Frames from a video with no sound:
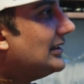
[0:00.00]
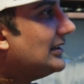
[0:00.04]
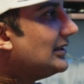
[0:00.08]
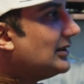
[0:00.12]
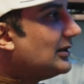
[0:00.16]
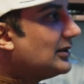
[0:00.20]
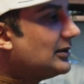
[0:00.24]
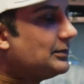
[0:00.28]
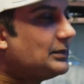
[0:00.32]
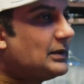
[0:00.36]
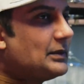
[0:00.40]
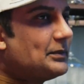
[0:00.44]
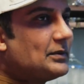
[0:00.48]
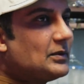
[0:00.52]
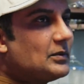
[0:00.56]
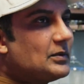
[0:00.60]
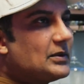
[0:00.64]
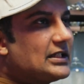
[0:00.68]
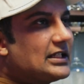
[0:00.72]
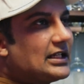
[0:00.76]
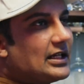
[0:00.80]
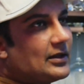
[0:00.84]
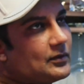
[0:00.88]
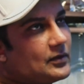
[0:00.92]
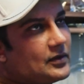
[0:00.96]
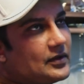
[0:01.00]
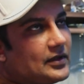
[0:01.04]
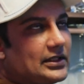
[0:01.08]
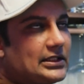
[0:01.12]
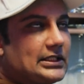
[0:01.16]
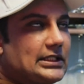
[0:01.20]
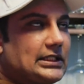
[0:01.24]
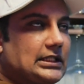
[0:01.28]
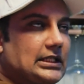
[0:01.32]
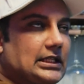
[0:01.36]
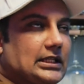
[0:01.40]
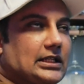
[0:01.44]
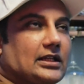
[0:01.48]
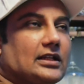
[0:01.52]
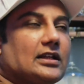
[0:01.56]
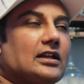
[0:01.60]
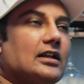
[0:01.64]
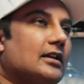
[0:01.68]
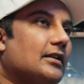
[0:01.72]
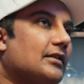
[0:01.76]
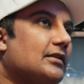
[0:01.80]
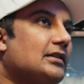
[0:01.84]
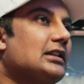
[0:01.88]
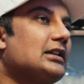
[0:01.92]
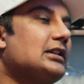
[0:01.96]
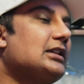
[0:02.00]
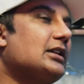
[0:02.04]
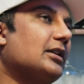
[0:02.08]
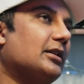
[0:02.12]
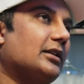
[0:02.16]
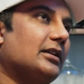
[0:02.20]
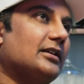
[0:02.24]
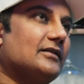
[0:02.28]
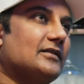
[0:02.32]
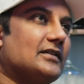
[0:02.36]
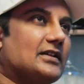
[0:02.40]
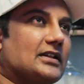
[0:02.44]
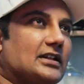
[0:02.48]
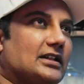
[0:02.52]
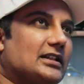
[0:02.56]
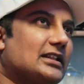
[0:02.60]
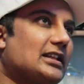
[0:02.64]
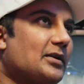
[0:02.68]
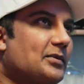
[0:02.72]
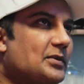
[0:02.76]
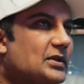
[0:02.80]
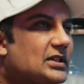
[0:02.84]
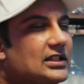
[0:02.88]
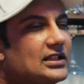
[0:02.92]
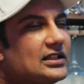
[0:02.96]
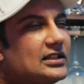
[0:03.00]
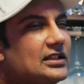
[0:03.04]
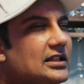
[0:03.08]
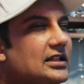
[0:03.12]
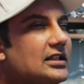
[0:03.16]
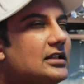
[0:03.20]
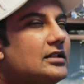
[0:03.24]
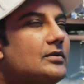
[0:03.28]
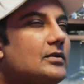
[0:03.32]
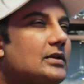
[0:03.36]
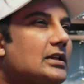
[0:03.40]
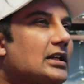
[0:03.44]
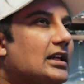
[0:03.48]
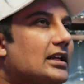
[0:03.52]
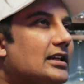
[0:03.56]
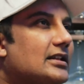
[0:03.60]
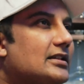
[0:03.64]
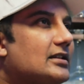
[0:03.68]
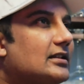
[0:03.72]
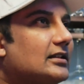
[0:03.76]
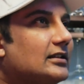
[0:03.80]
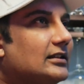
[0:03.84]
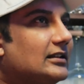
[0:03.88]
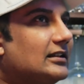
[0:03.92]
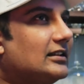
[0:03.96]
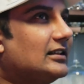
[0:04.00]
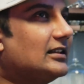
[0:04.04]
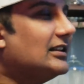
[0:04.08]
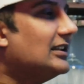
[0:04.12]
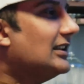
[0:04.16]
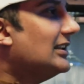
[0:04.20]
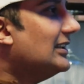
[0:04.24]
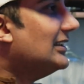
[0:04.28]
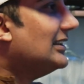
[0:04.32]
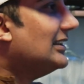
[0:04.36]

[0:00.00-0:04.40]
a lot of people would say, I would rather say the universe. I would say the creator.